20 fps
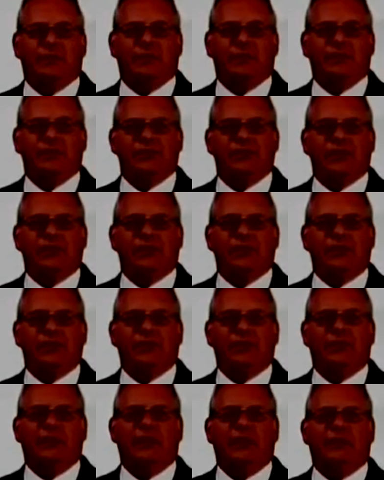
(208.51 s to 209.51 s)
Of those
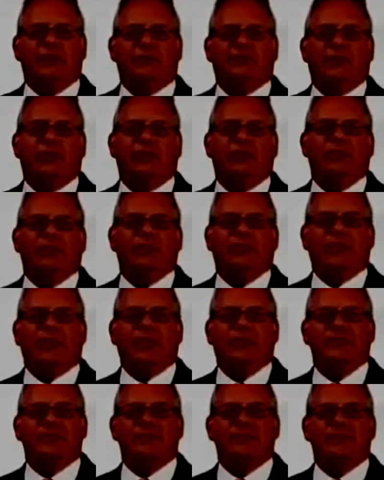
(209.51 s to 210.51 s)
studied,
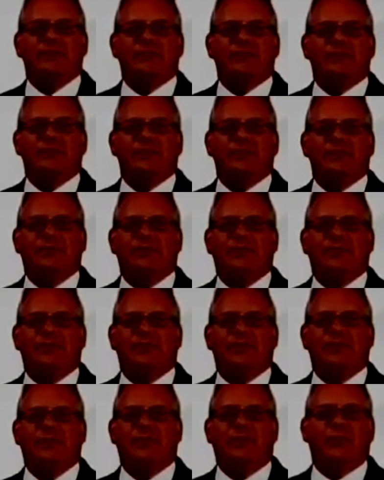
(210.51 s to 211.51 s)

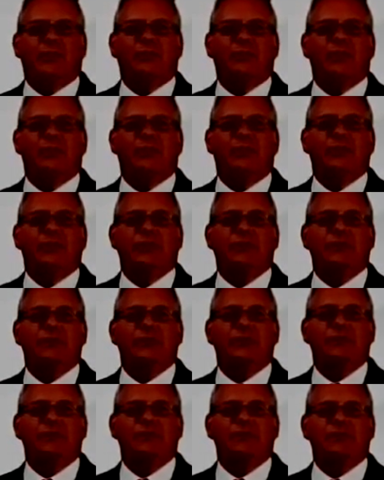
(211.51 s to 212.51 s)
22,650, or about
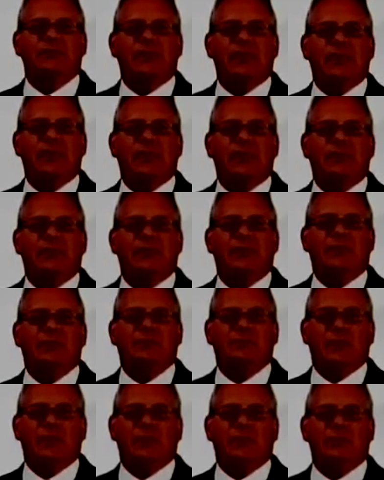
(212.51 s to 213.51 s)
36%, had been
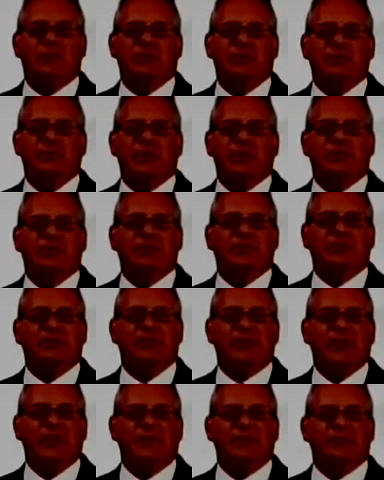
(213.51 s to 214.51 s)
exposed to asbestos
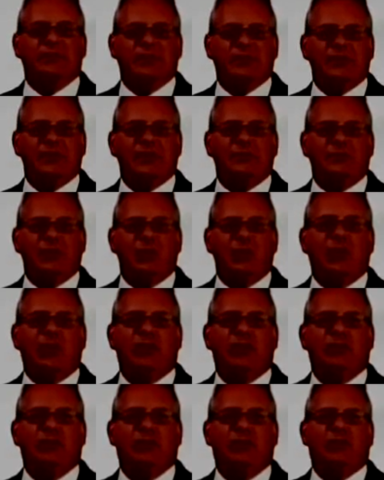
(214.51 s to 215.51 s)
fibers at some
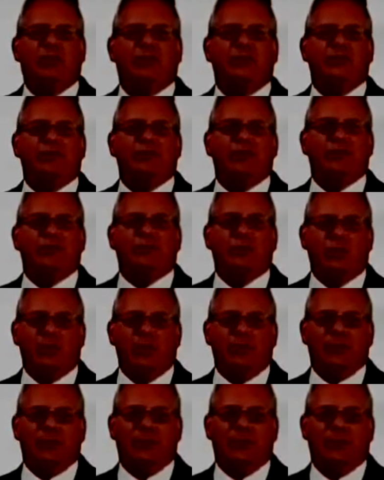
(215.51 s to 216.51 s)
point in the course of their
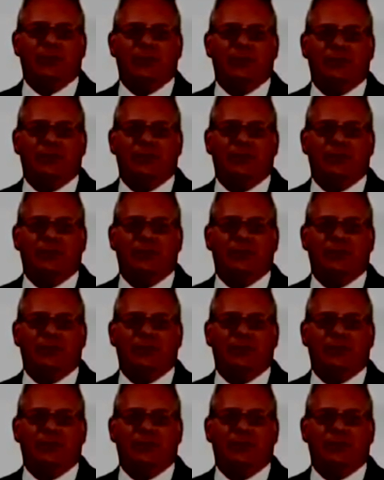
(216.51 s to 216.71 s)
employment.